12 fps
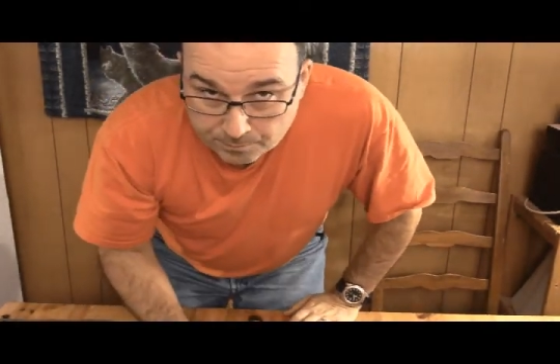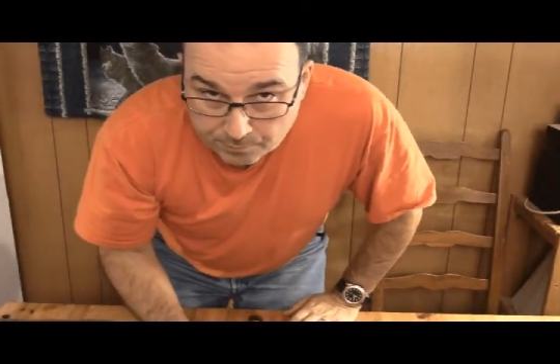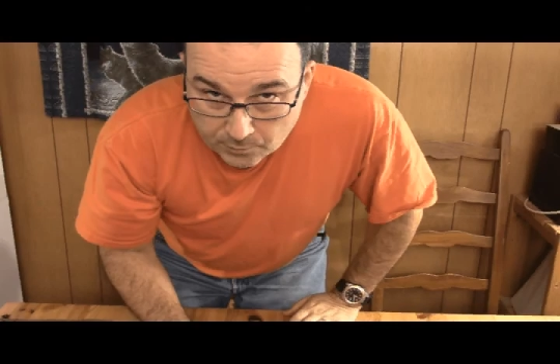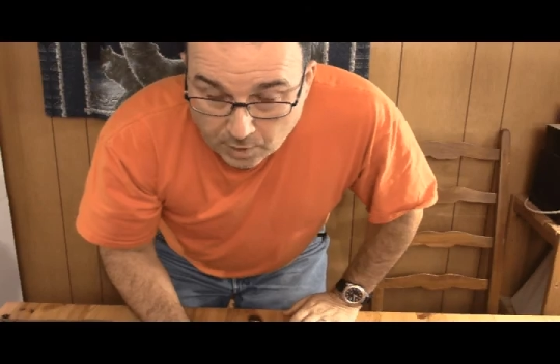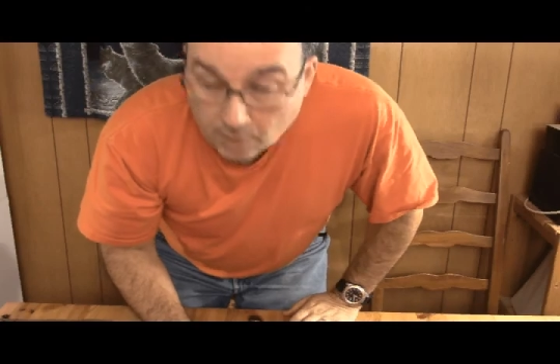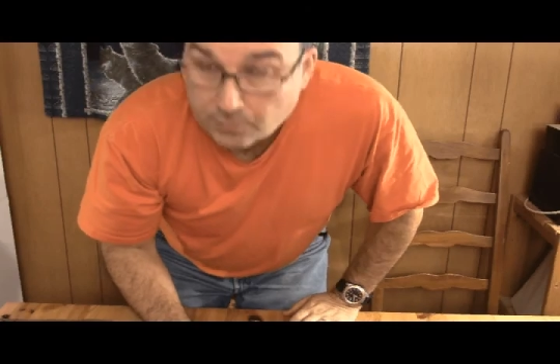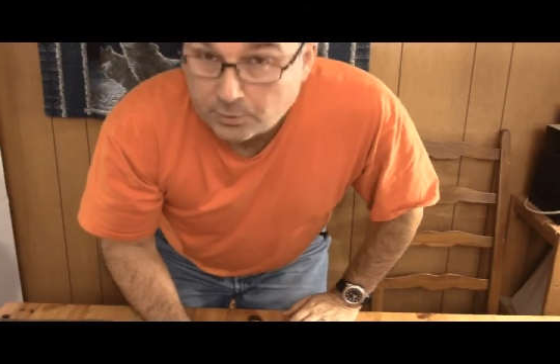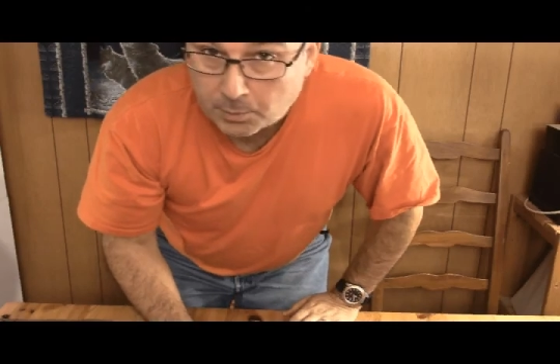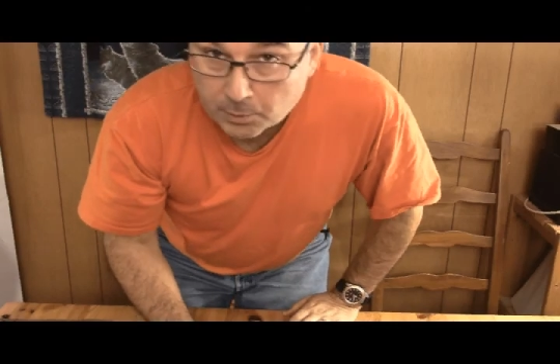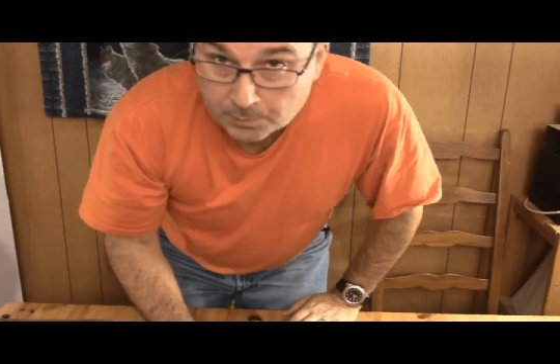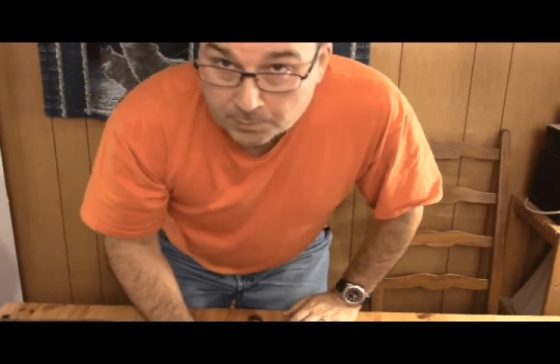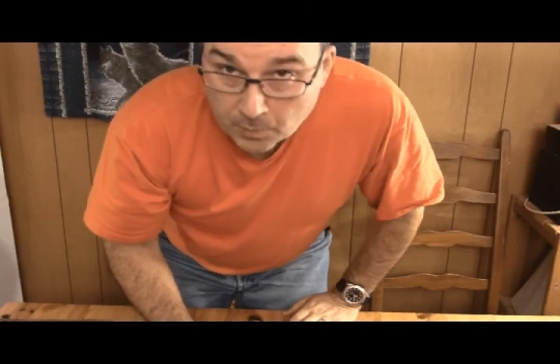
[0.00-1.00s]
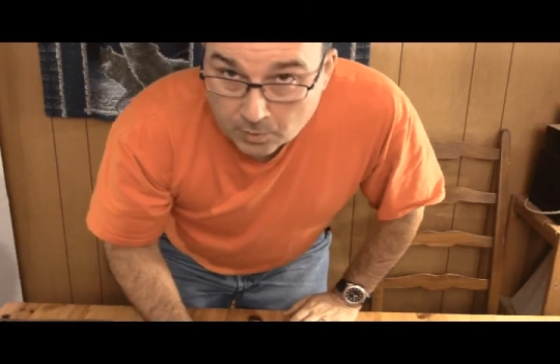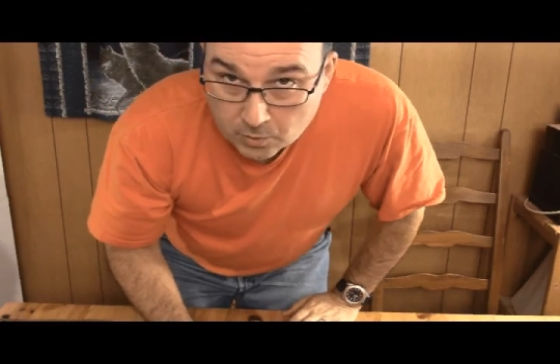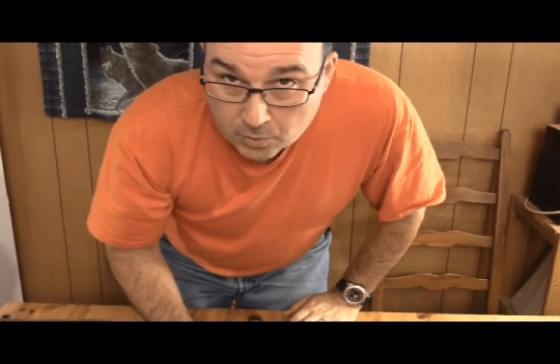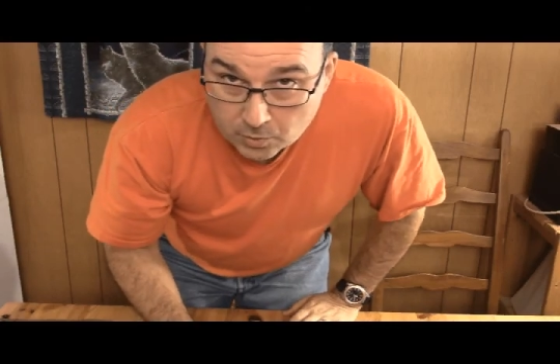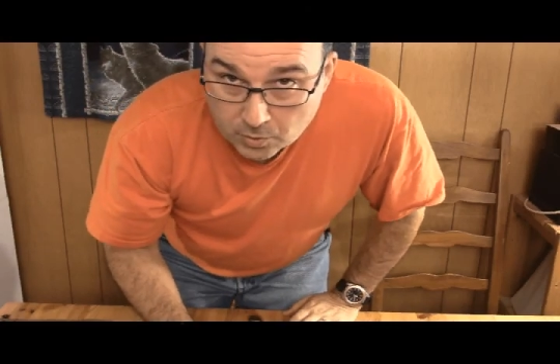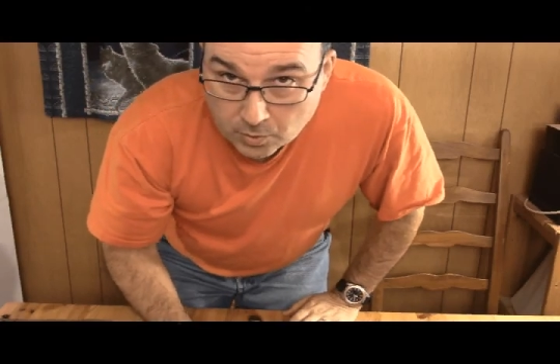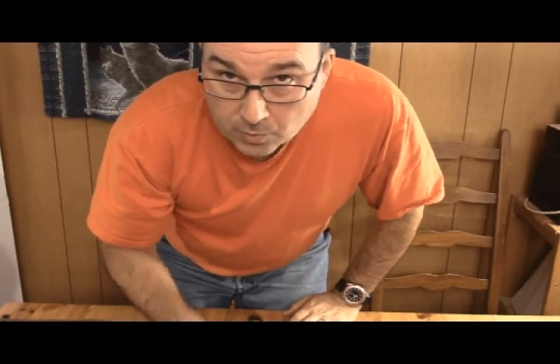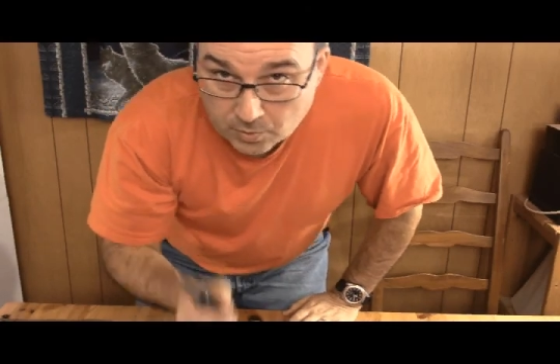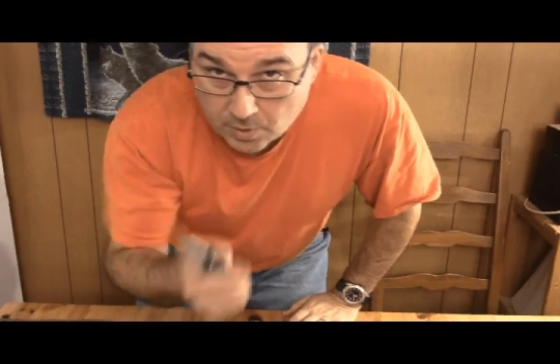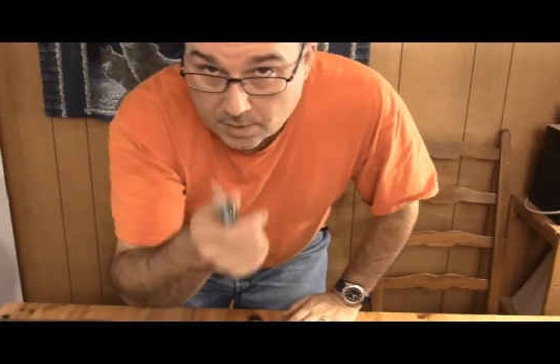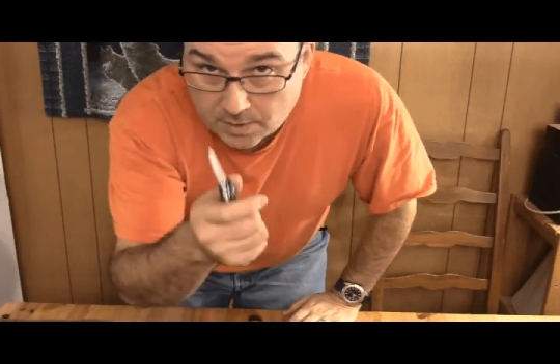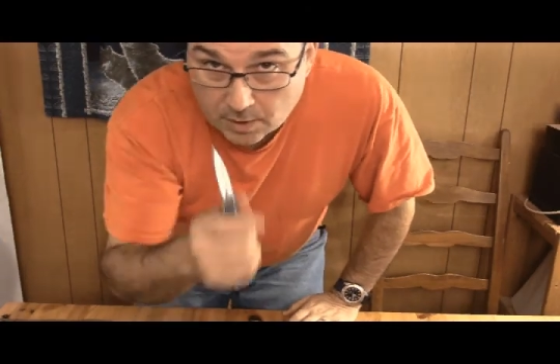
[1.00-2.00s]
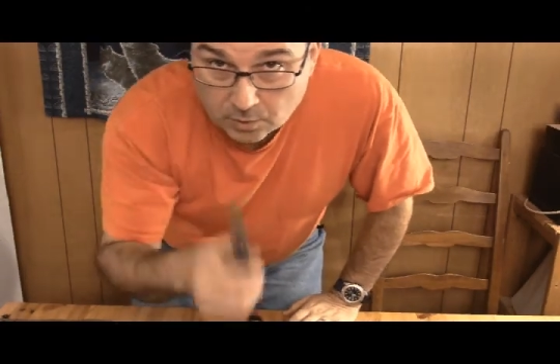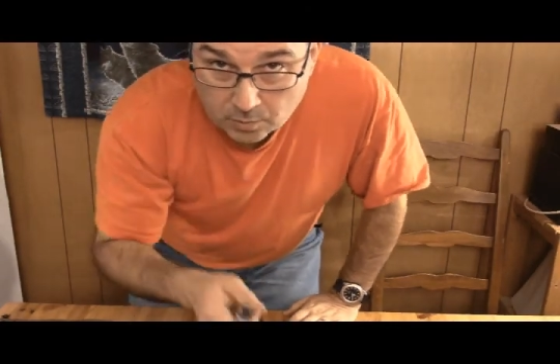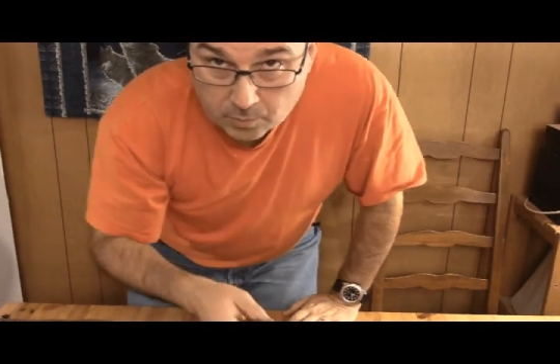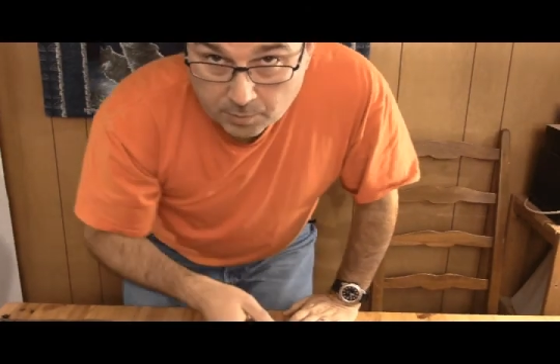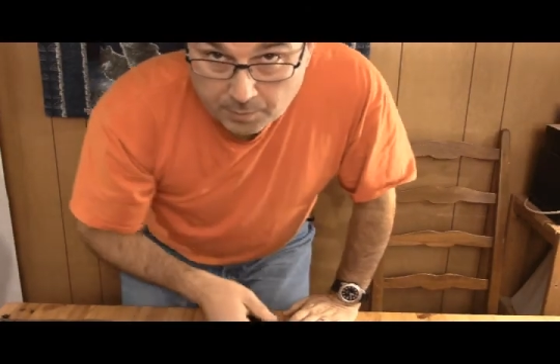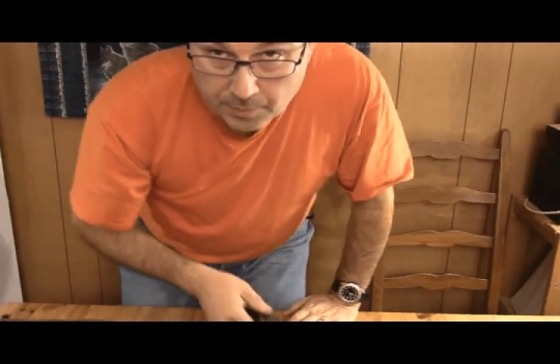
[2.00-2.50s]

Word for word: comfortable to use. Stay tuned, we'll be